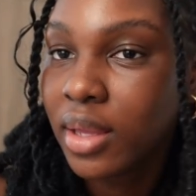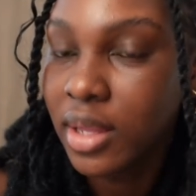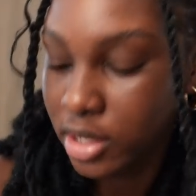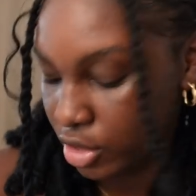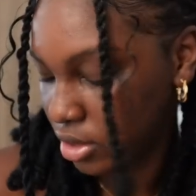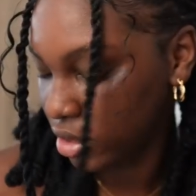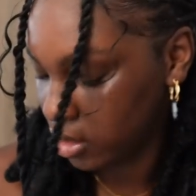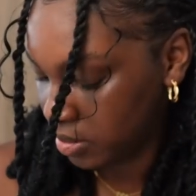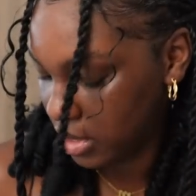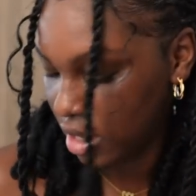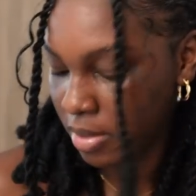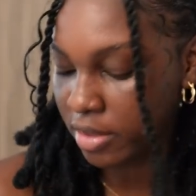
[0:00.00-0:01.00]
it literally just
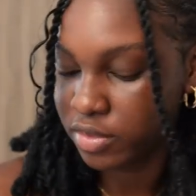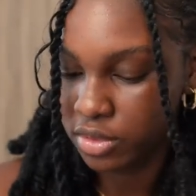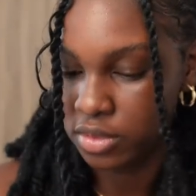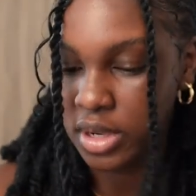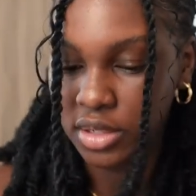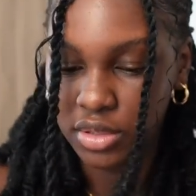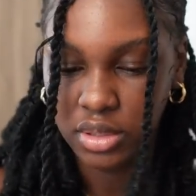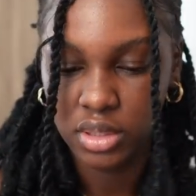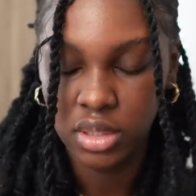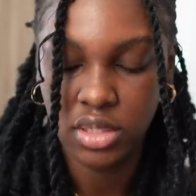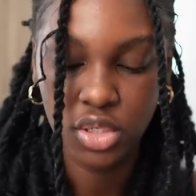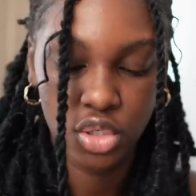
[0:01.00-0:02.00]
became afternoon actually
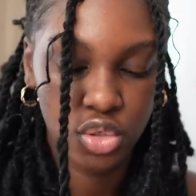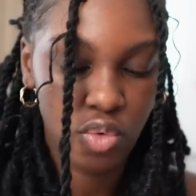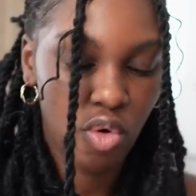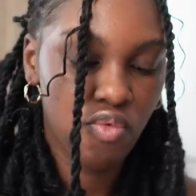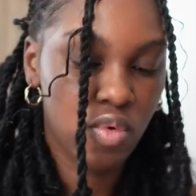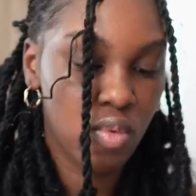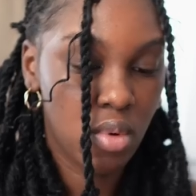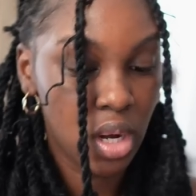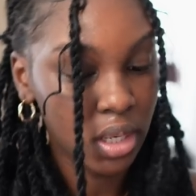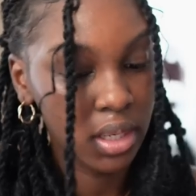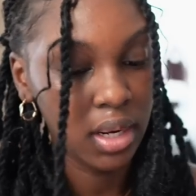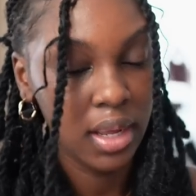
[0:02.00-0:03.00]
because it's
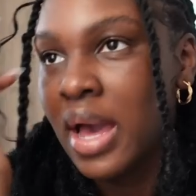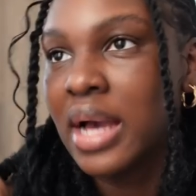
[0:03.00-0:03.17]
12.01.